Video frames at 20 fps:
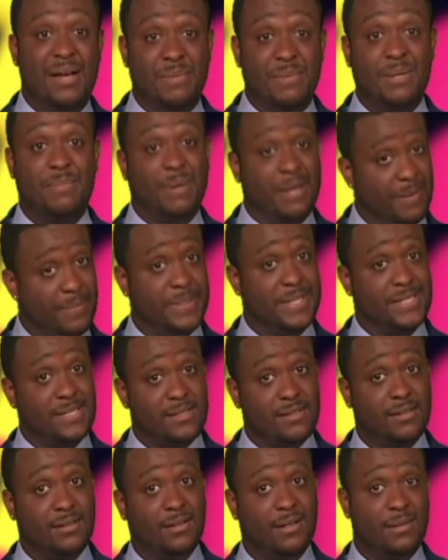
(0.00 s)
That was You
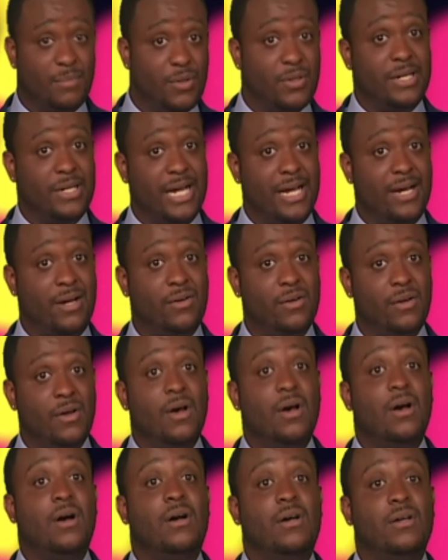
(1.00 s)
Remind Me, babies.
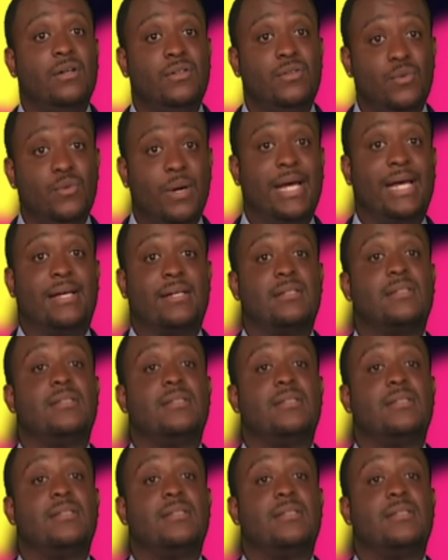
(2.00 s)
Come on now.